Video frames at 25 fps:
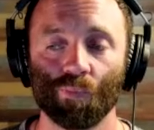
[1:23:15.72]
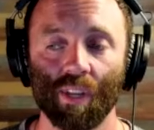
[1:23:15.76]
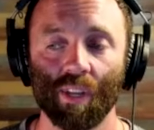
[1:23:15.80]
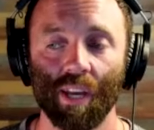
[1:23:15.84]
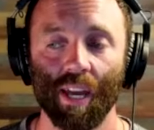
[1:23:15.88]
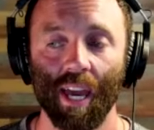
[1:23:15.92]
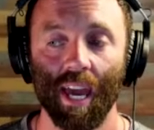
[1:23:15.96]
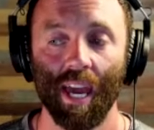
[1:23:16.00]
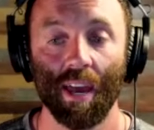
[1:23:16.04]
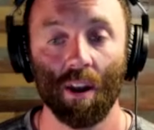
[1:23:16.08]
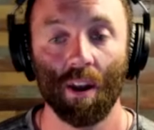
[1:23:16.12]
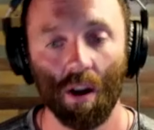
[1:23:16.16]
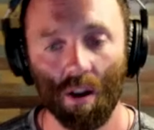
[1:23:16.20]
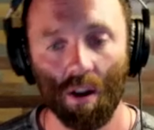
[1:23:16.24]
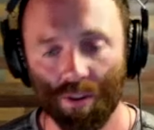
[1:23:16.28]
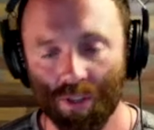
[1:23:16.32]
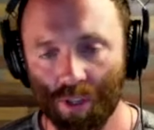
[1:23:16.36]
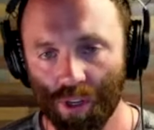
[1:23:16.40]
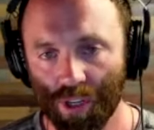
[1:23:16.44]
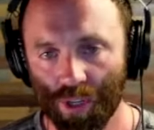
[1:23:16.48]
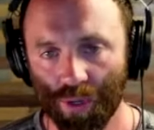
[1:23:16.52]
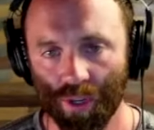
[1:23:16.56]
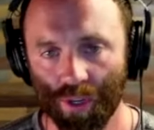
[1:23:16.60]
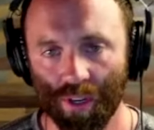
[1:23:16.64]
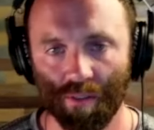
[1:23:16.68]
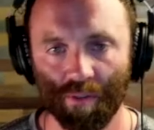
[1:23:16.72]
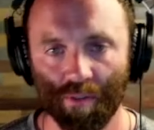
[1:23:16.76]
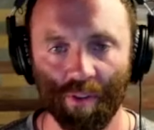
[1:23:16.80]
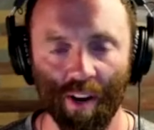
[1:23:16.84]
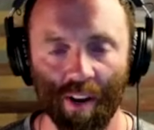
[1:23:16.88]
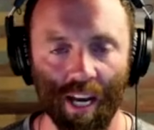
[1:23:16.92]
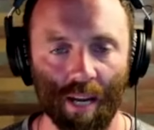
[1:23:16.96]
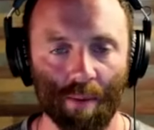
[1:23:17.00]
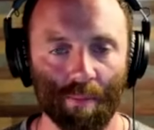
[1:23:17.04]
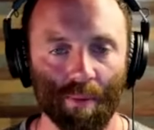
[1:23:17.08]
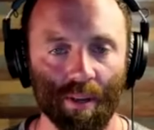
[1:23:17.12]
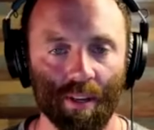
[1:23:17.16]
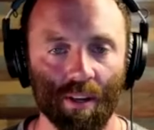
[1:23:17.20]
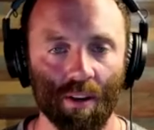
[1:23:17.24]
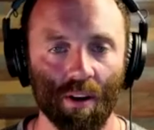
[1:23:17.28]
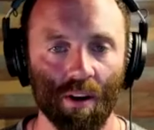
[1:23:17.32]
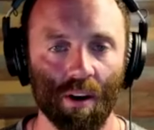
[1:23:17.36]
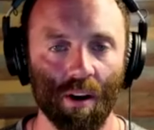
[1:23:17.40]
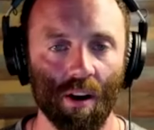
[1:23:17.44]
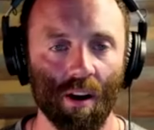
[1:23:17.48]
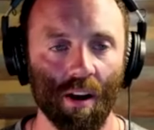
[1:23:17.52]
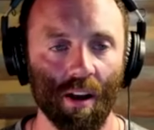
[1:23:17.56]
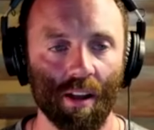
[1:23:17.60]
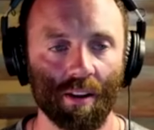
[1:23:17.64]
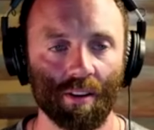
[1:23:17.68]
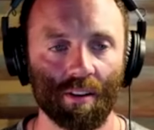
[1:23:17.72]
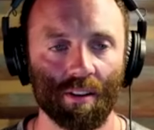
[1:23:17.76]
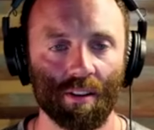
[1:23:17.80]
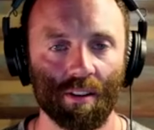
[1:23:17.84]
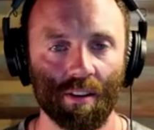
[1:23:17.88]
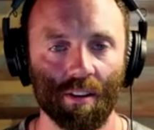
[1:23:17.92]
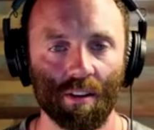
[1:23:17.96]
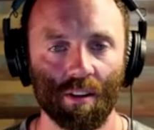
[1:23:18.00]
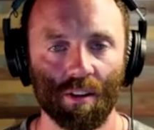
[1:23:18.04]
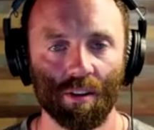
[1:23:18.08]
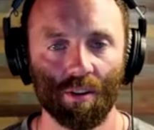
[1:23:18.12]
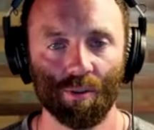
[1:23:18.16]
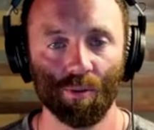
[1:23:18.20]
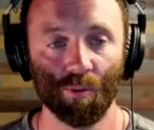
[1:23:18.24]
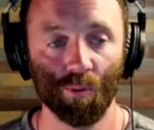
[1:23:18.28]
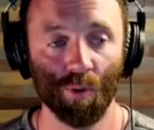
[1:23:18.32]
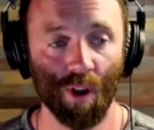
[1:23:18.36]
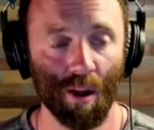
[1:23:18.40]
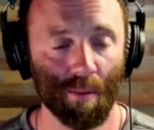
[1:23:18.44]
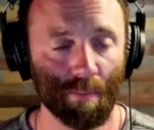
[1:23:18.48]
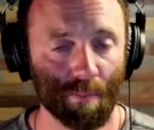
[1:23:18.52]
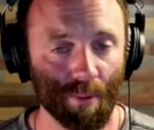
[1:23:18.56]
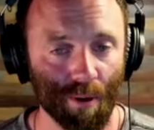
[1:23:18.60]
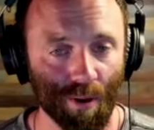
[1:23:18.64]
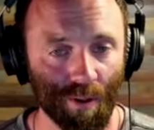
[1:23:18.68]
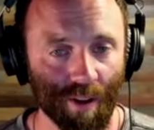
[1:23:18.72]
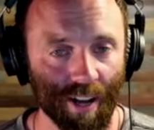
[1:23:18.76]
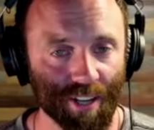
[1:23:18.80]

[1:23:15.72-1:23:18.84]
also, you can find me on Rumble.